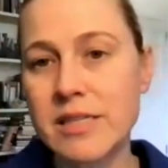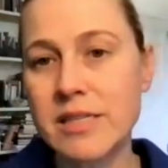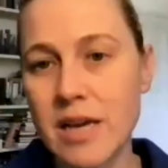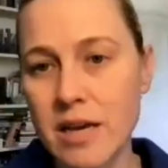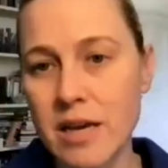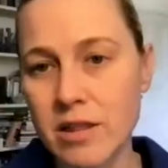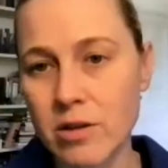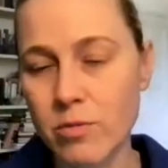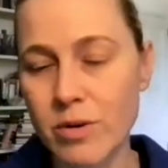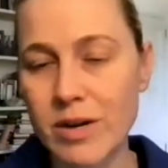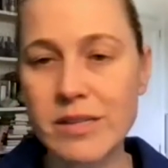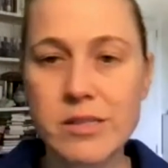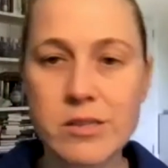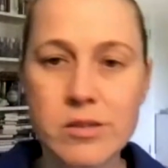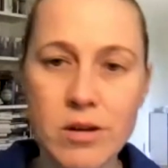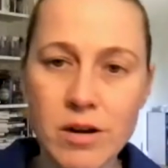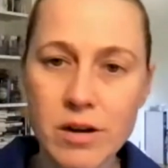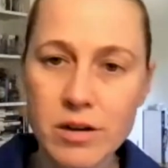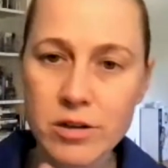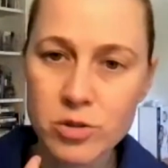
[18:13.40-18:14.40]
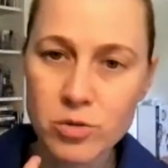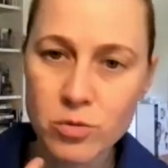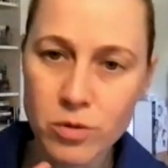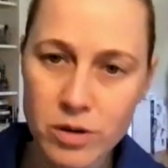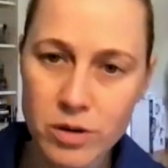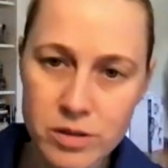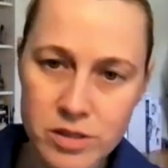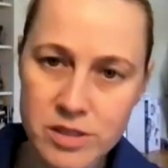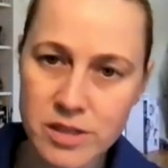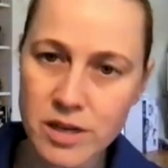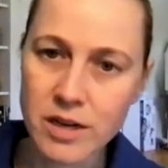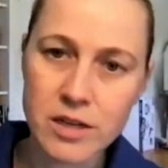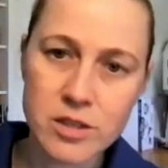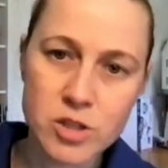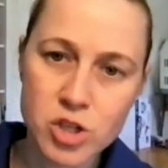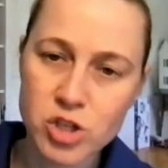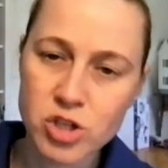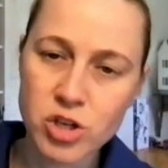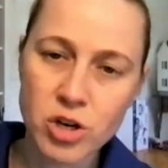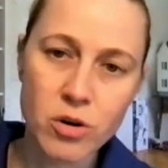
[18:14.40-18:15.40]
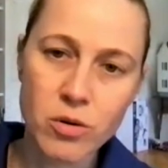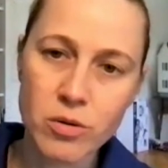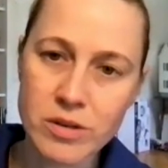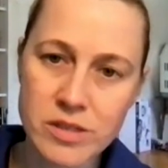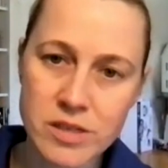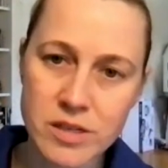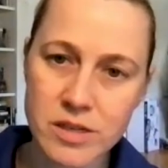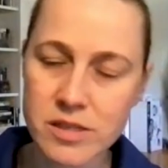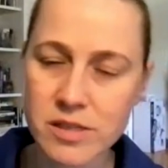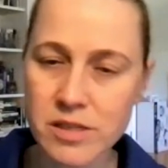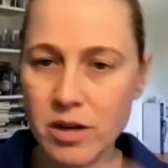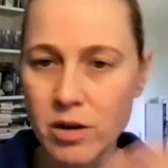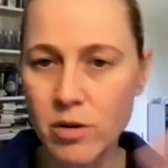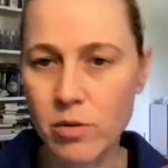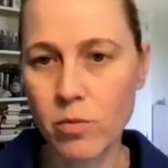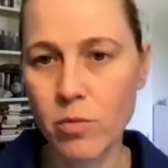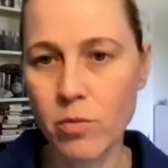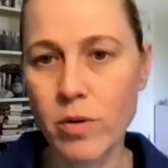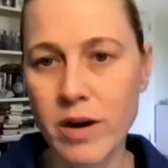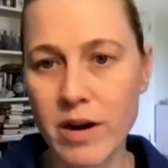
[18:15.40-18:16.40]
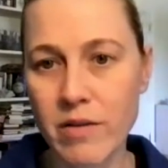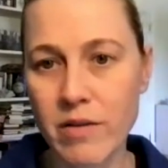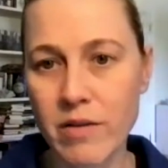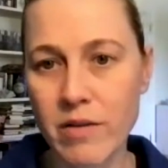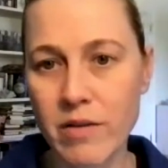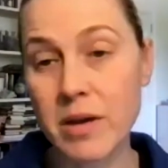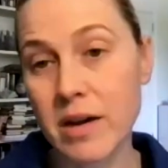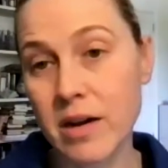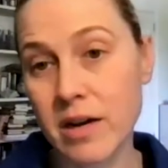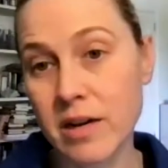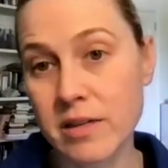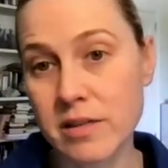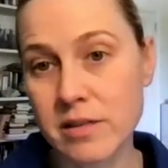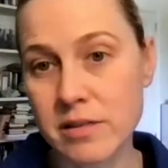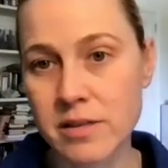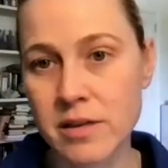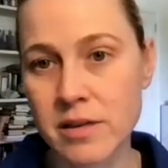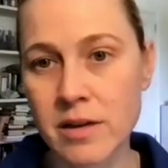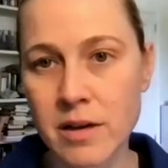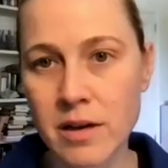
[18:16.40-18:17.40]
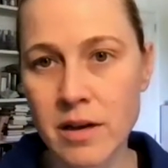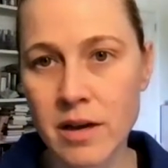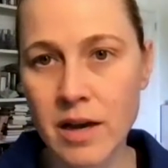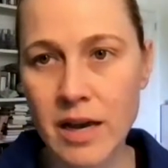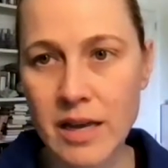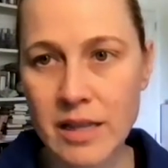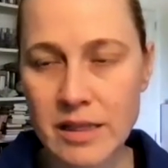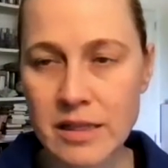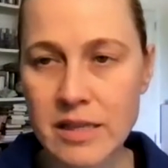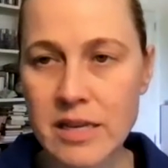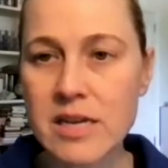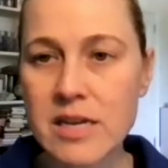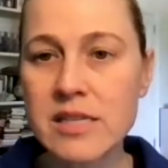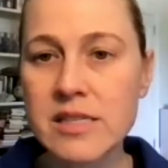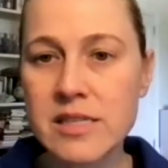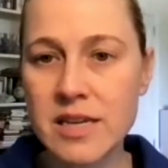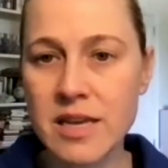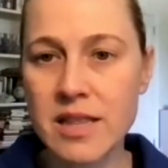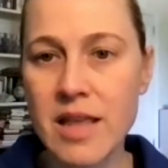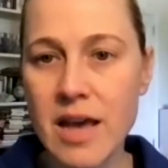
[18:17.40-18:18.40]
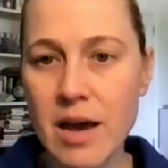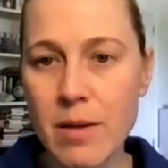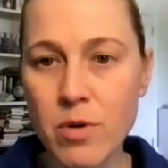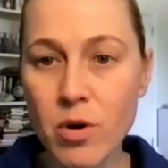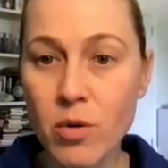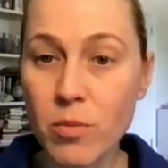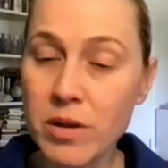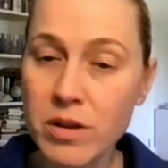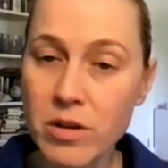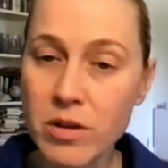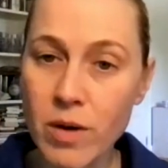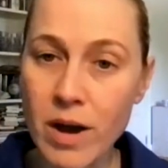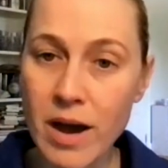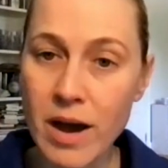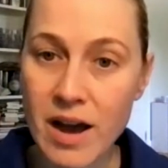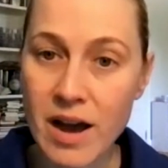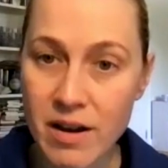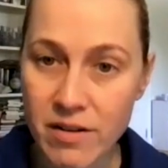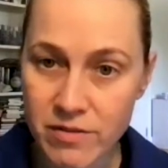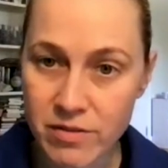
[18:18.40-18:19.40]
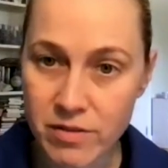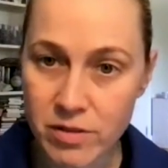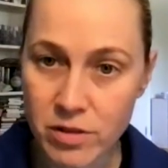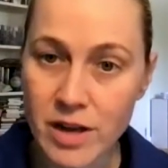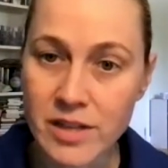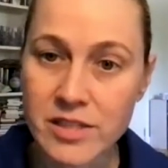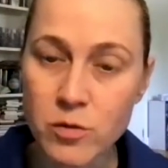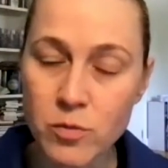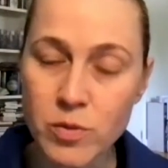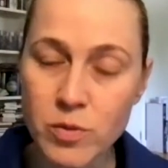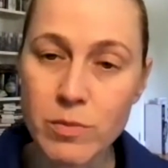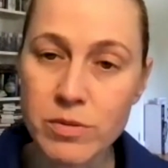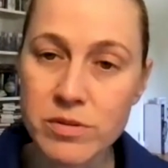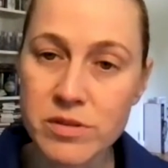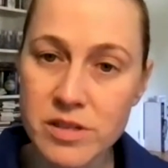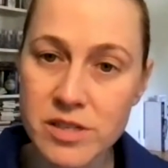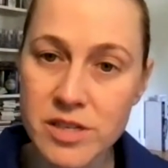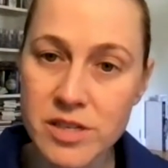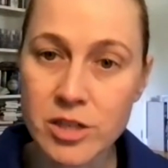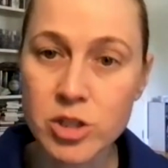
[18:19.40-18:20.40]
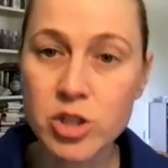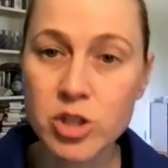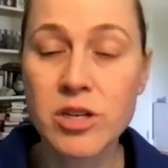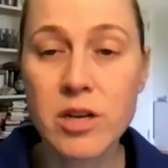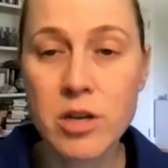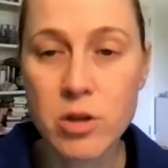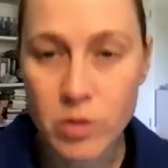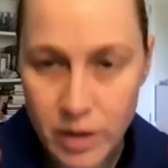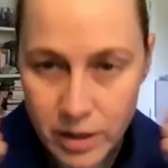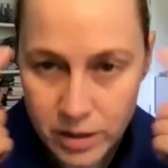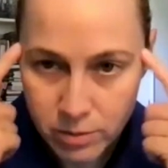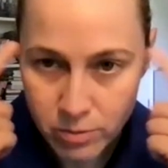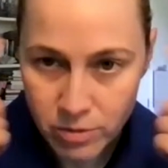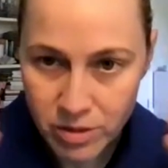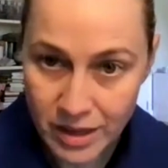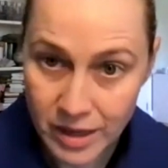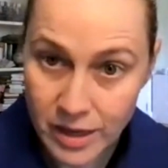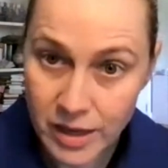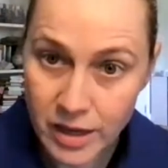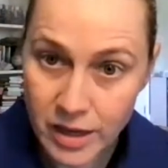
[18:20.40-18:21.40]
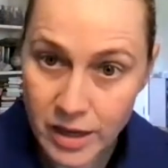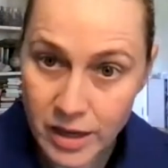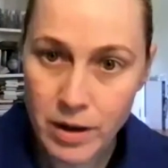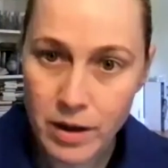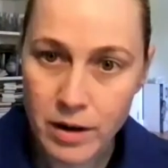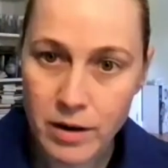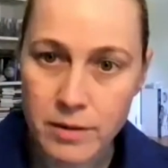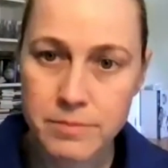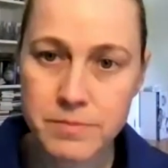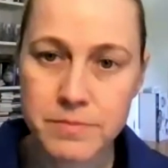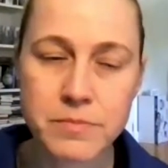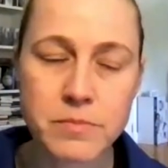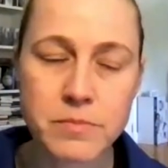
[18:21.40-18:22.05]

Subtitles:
day at the Red Sox or a science show at Disney or whatever, because at least in that moment, you have lots of people's attention and you get them thinking about it.